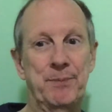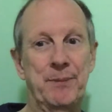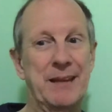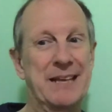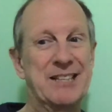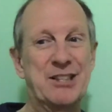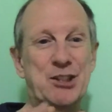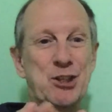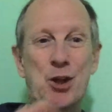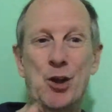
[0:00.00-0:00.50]

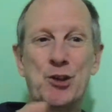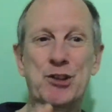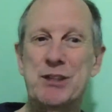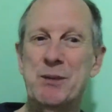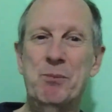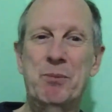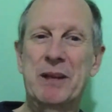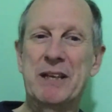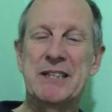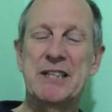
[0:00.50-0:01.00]
It's not
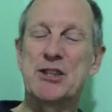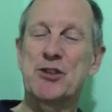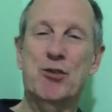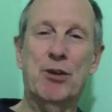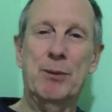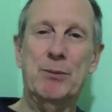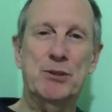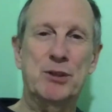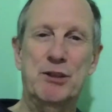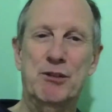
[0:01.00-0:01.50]
simply a
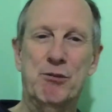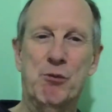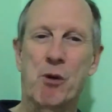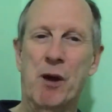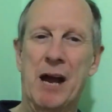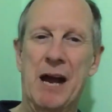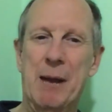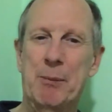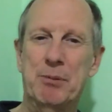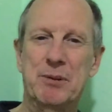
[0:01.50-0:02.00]
description of
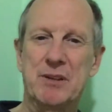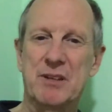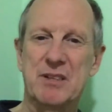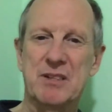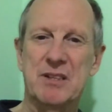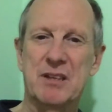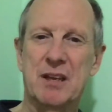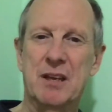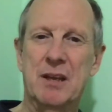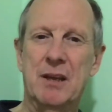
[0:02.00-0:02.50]
what happens.